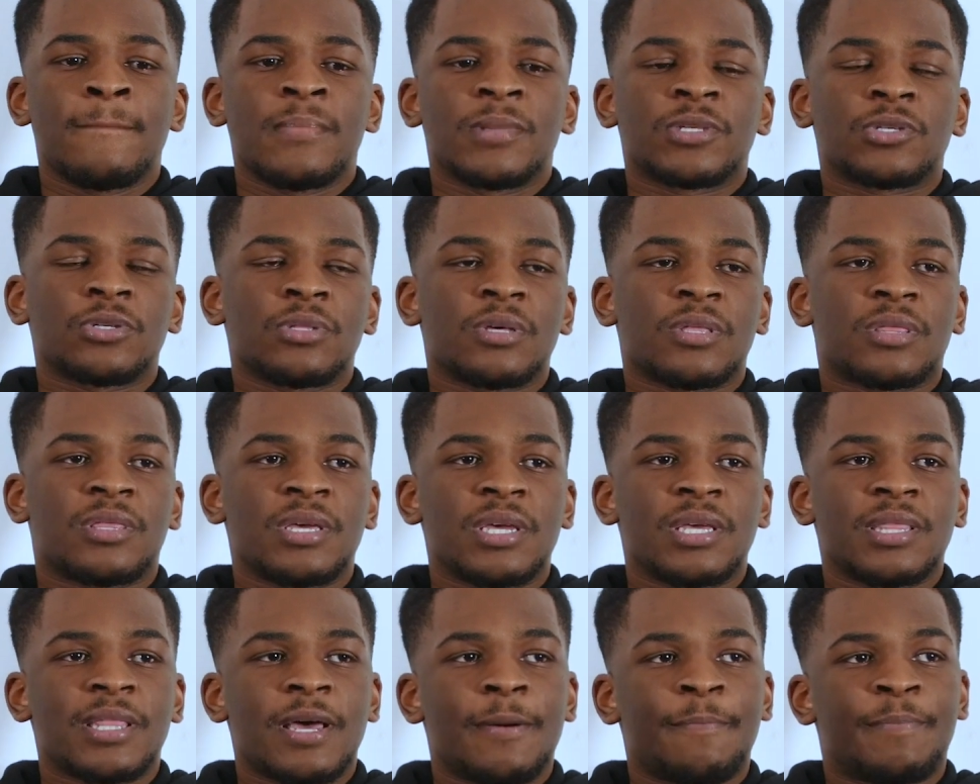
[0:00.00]
So the
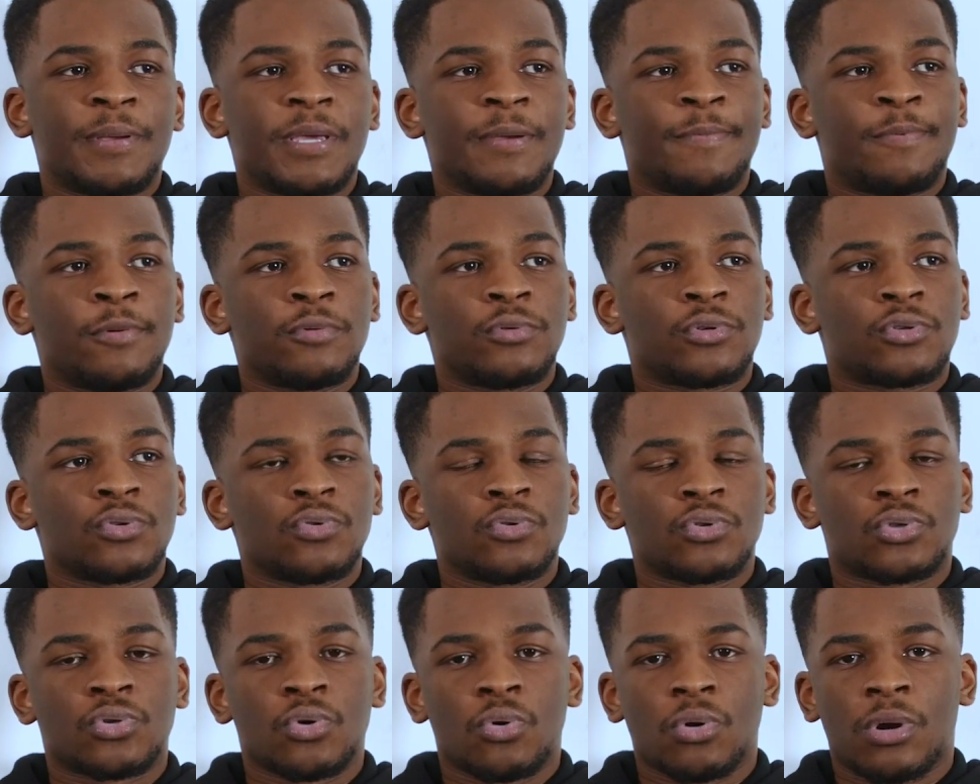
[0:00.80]
thing that people
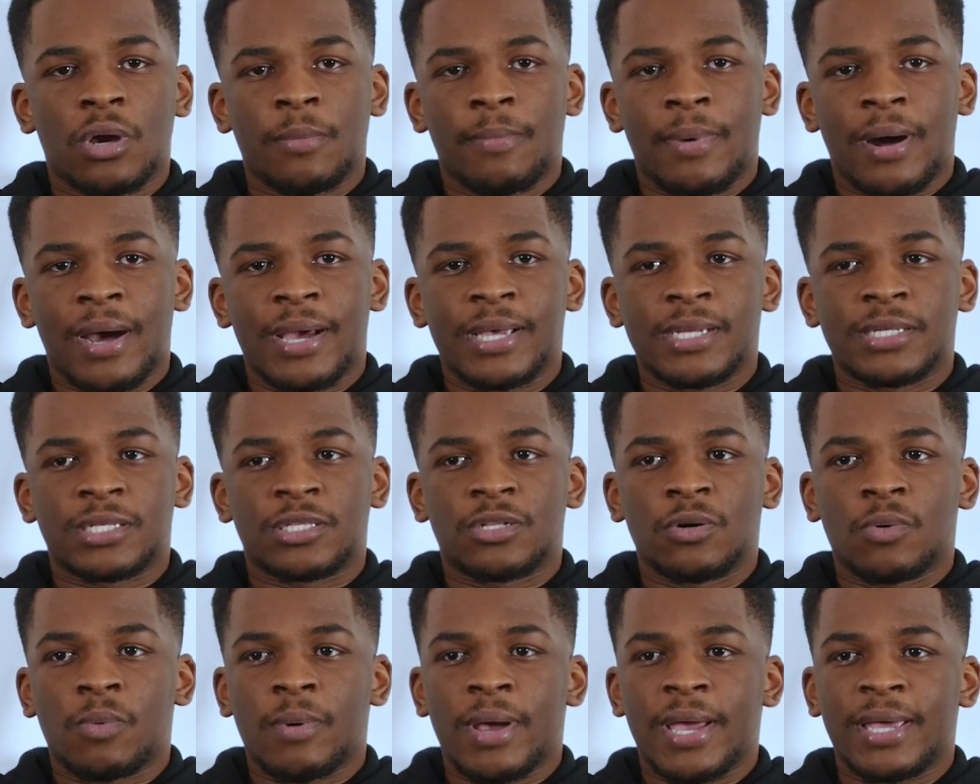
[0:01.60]
do talk about is
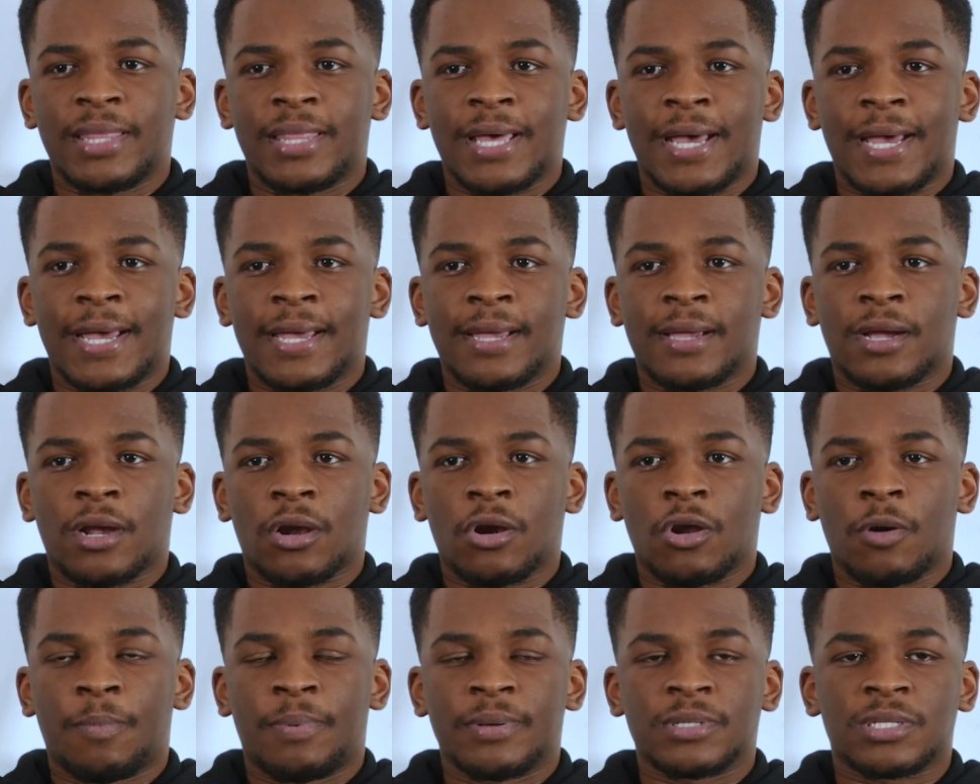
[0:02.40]
the way that
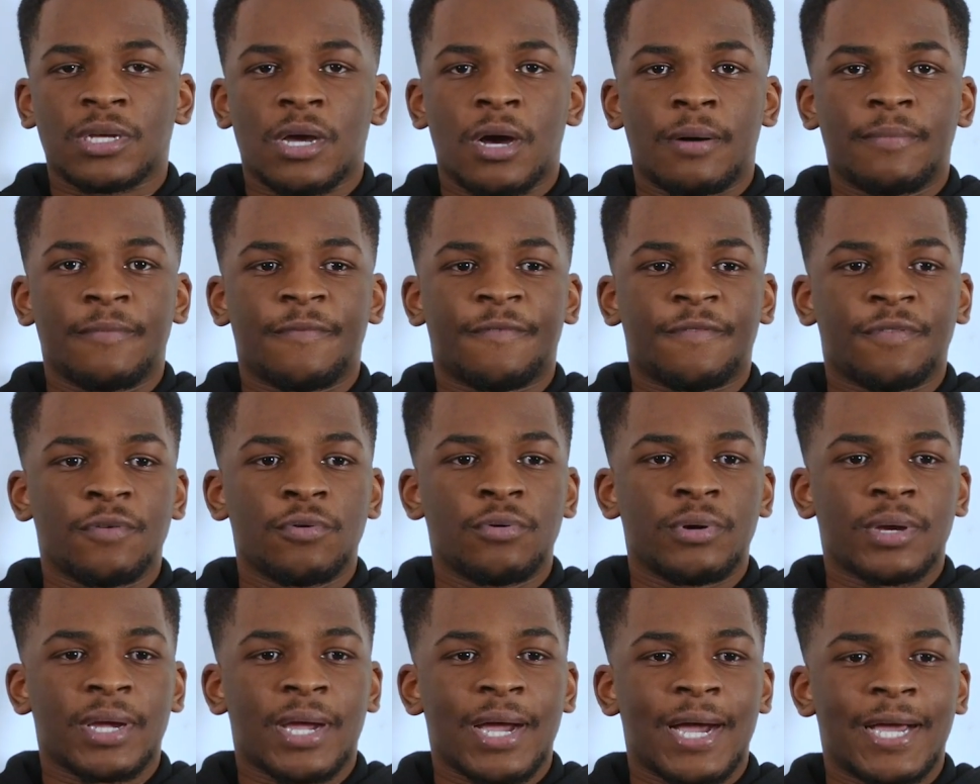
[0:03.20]
Klopp has come
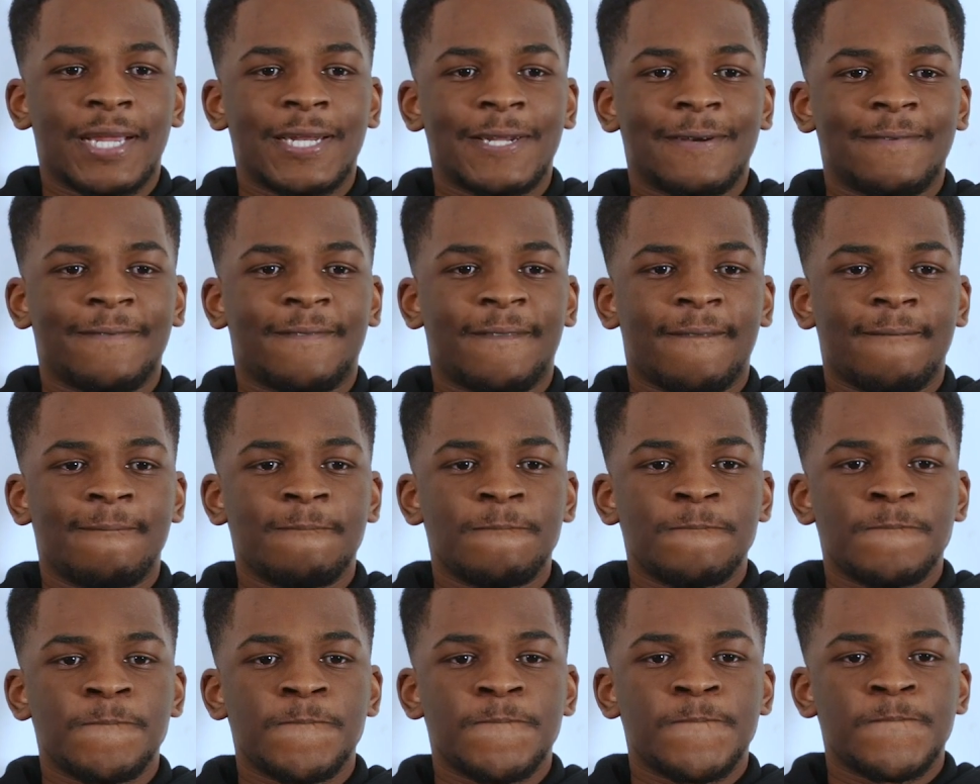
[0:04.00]
through and kind of
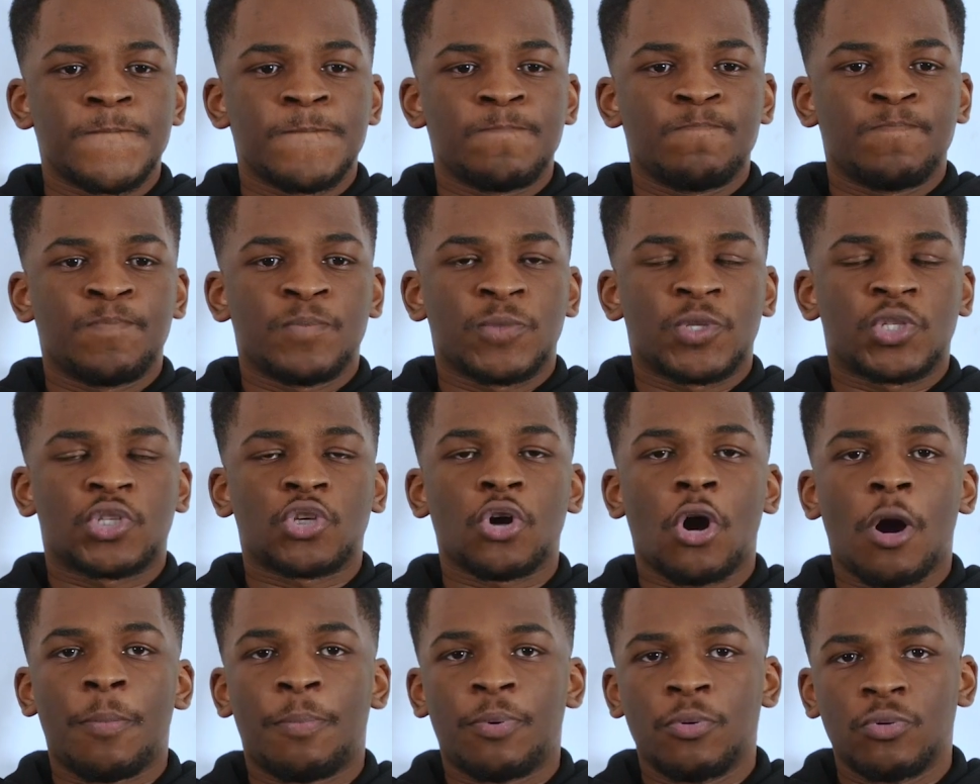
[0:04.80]

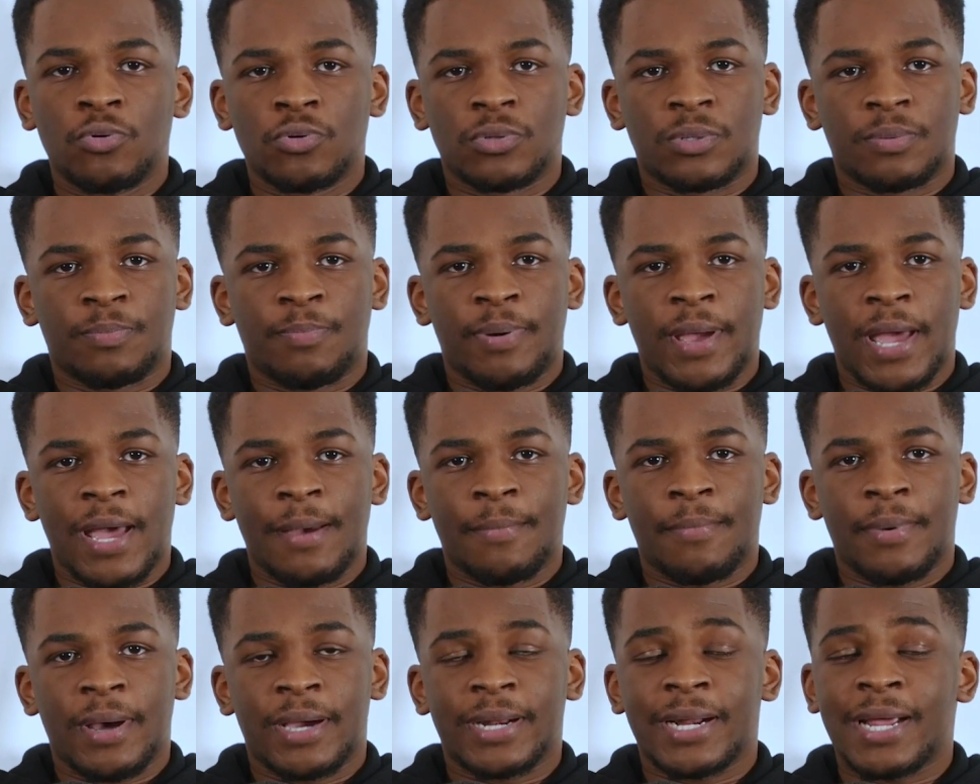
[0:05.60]
toppled
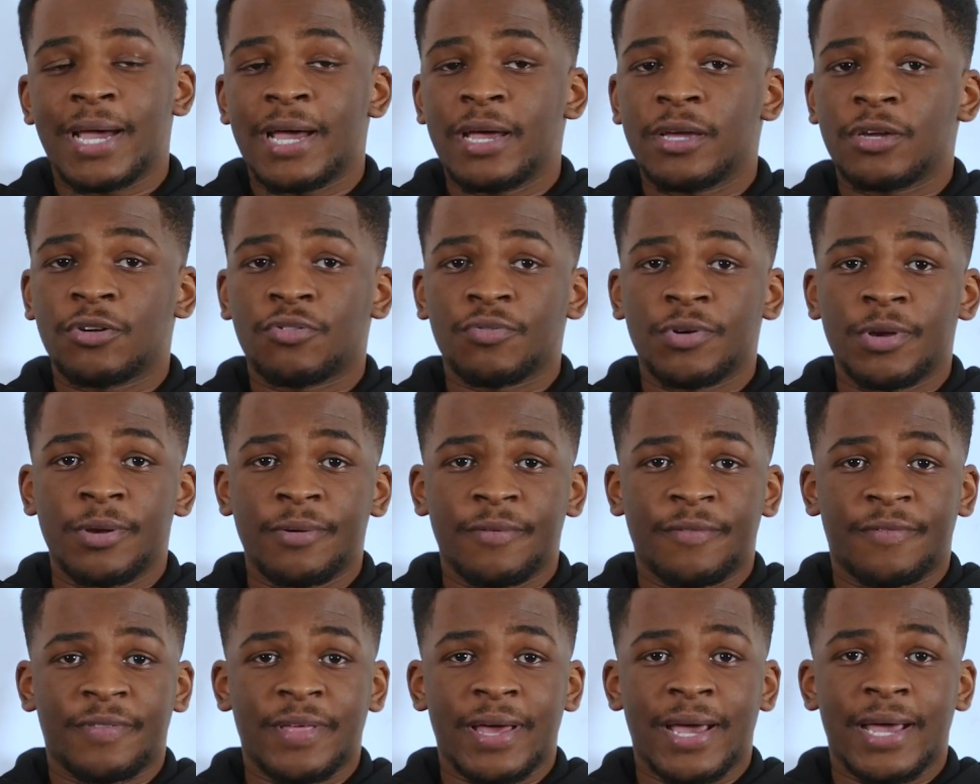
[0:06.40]
Pep. And I agree
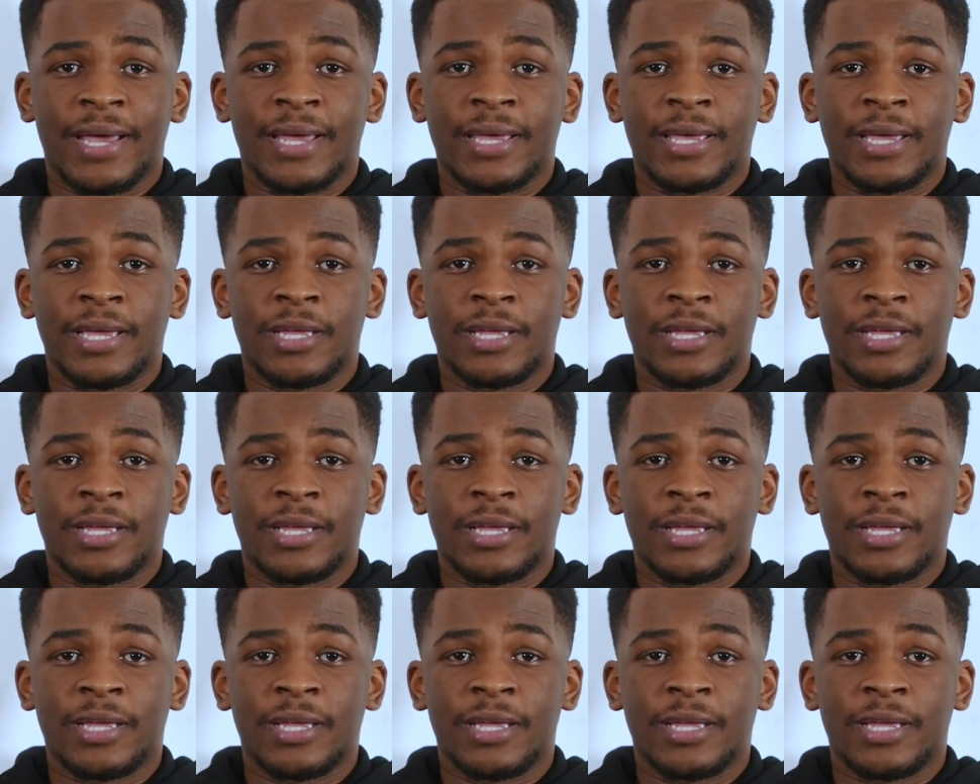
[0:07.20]
with that.